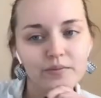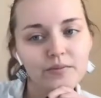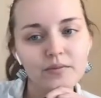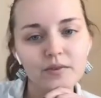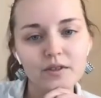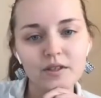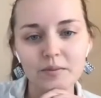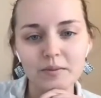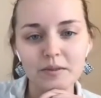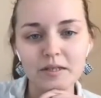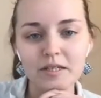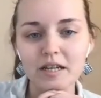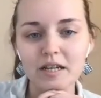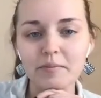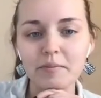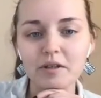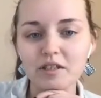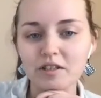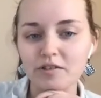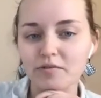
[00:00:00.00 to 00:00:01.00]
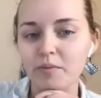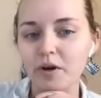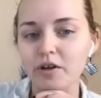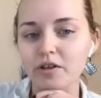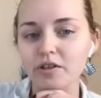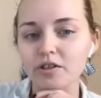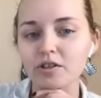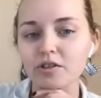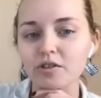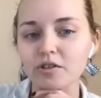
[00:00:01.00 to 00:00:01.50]
some snippets of
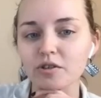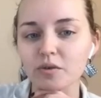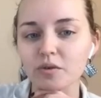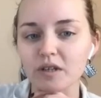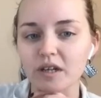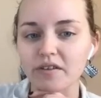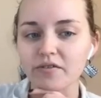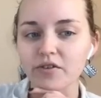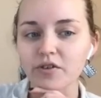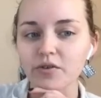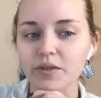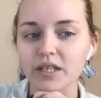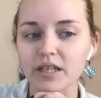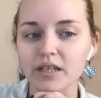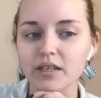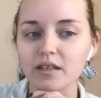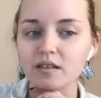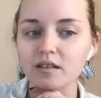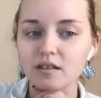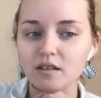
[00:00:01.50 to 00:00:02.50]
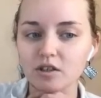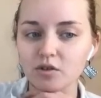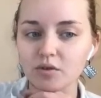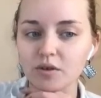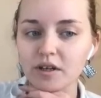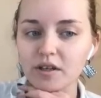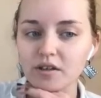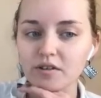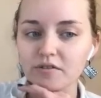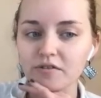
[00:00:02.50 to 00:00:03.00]
part two whenever we get a
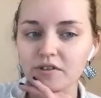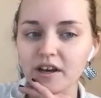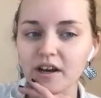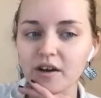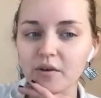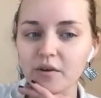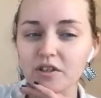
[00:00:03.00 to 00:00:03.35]
trailer for that,